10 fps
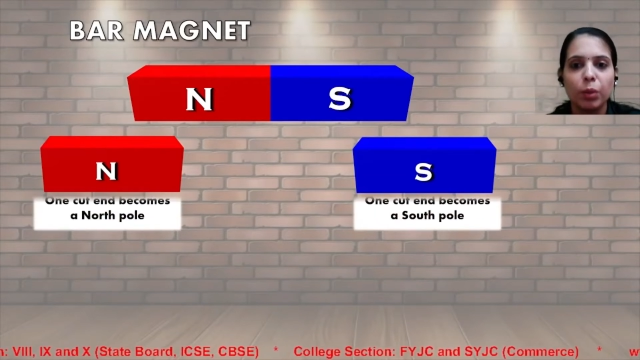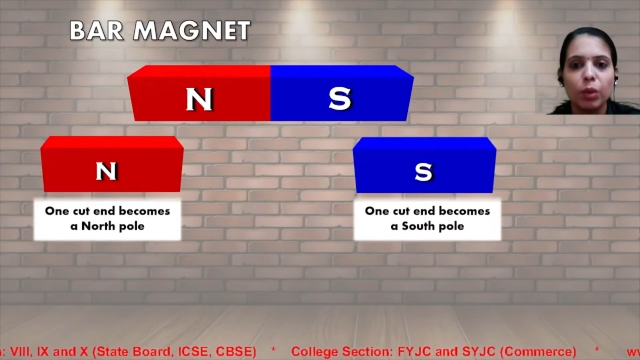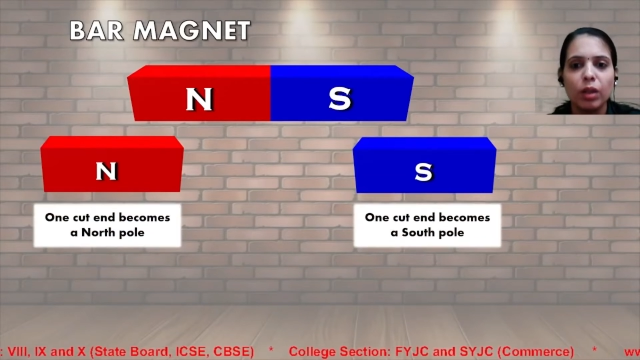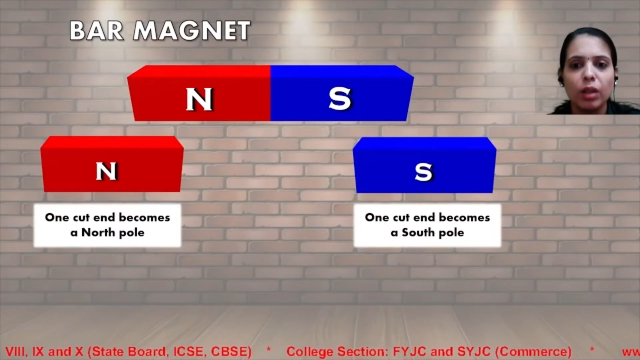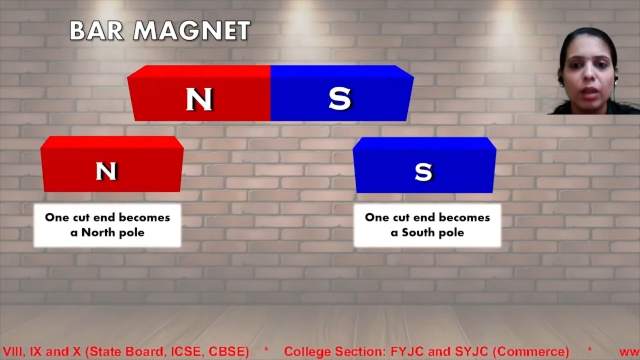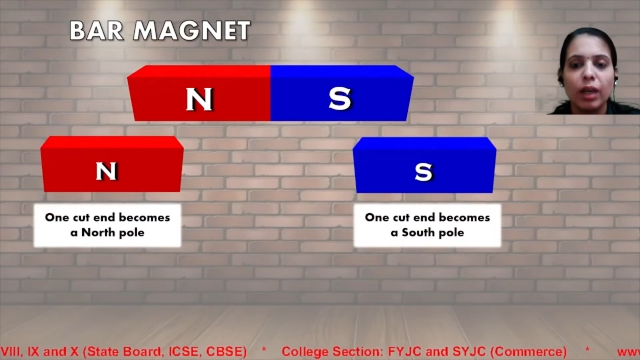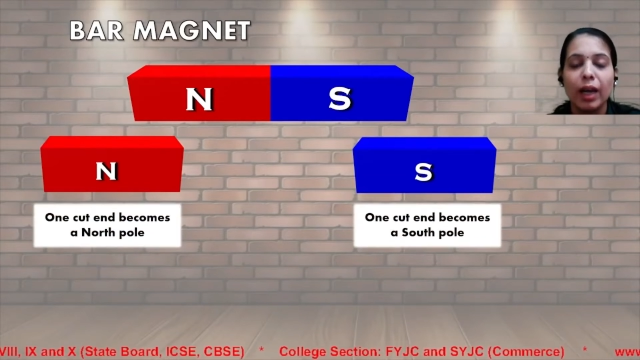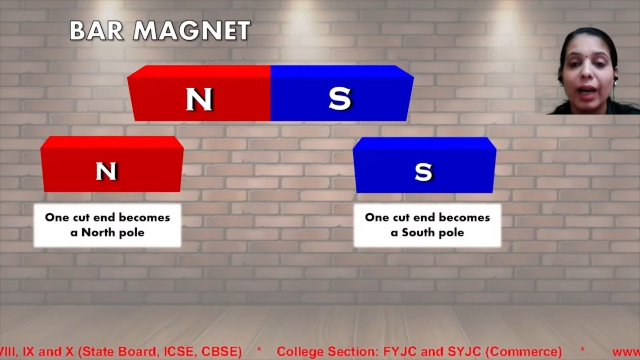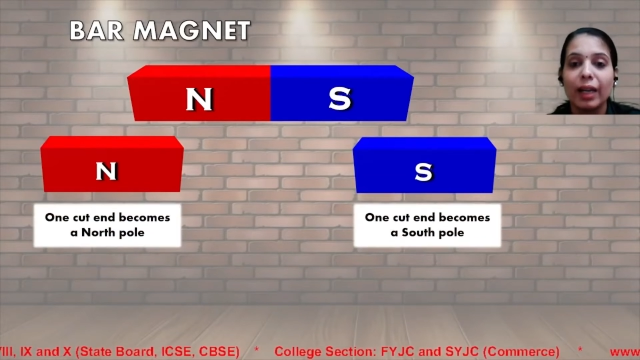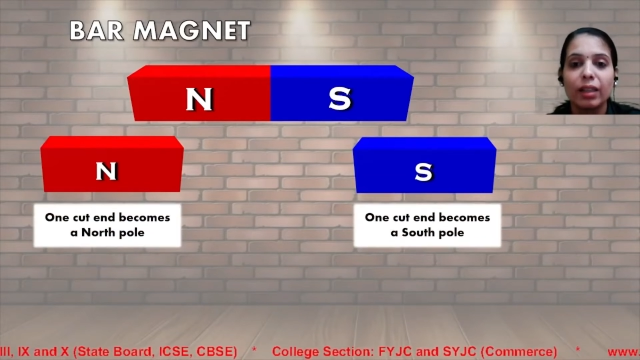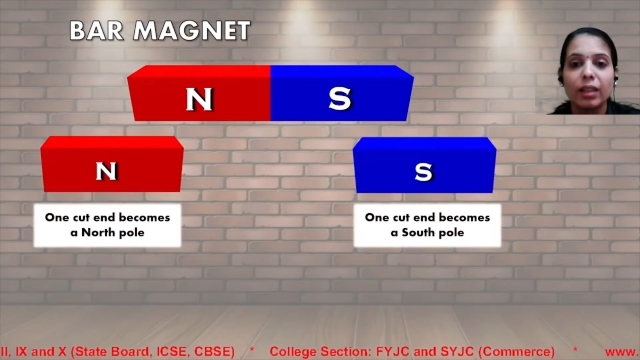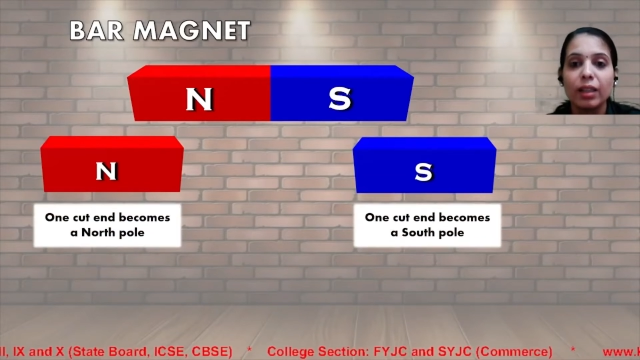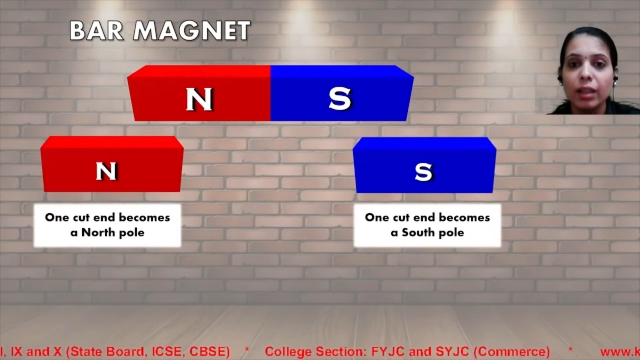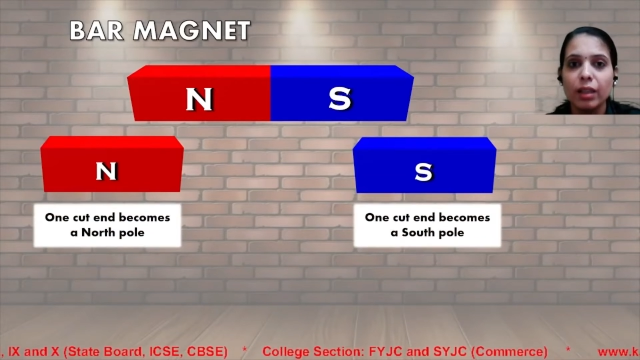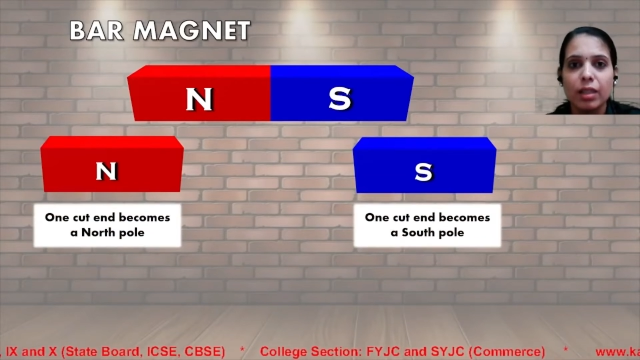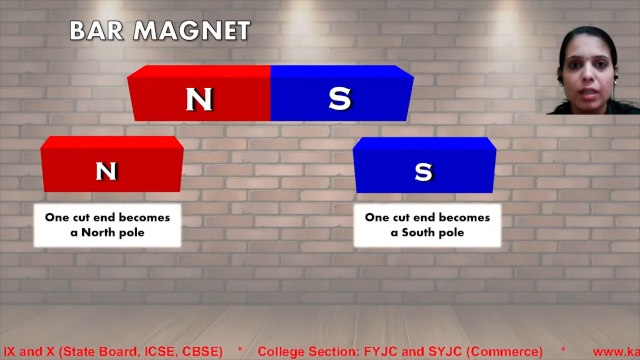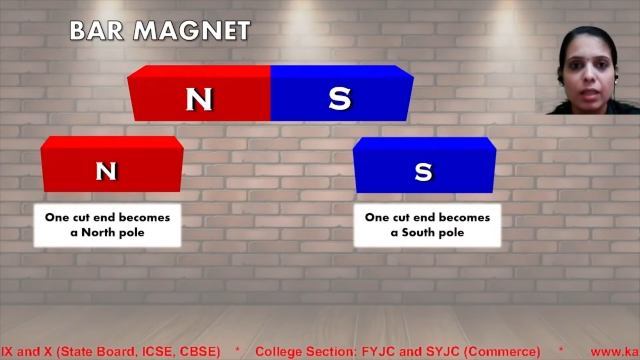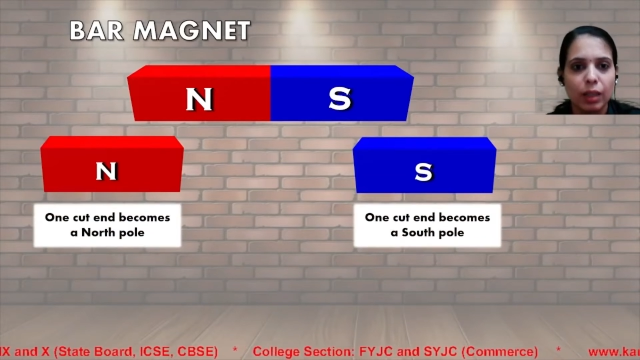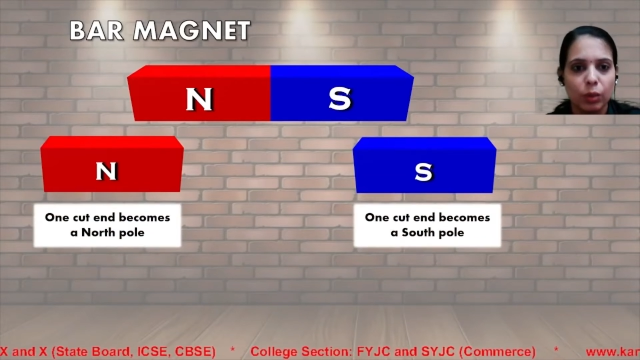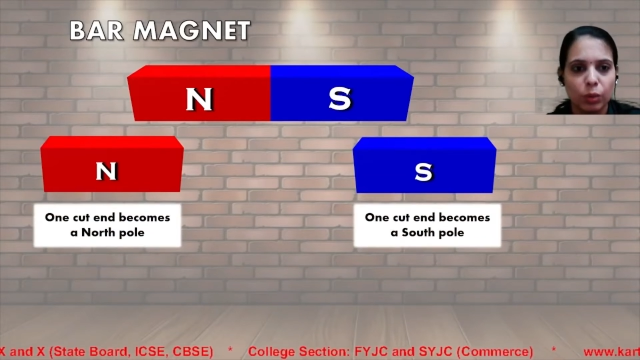pole and the
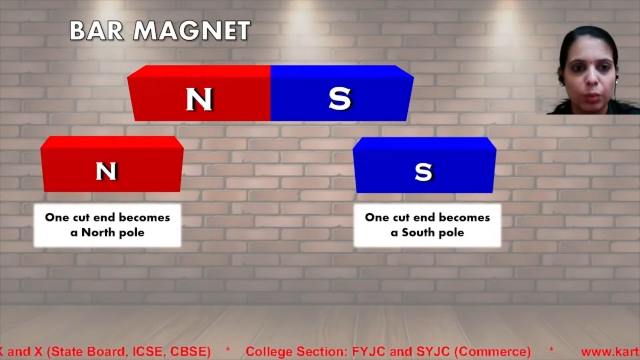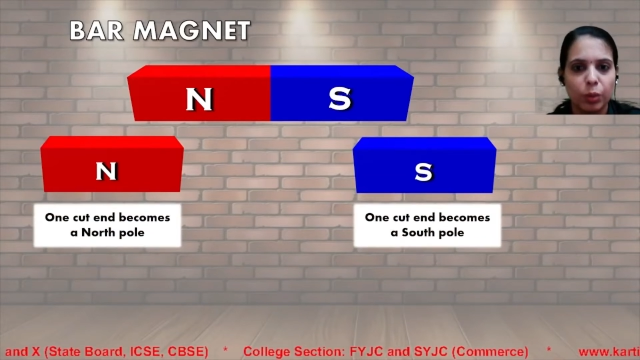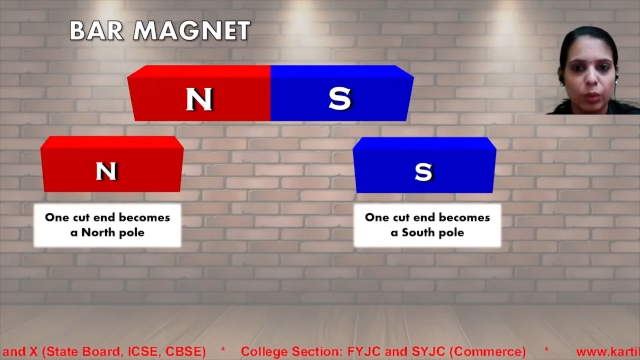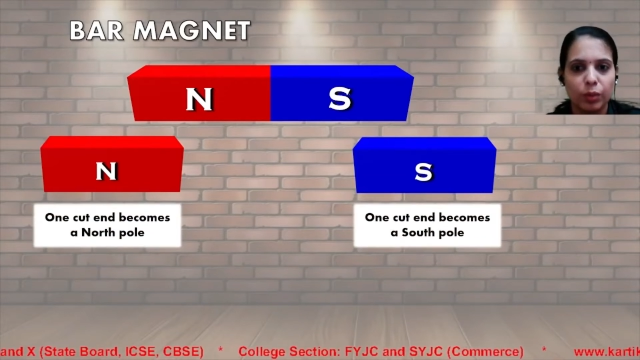south pole.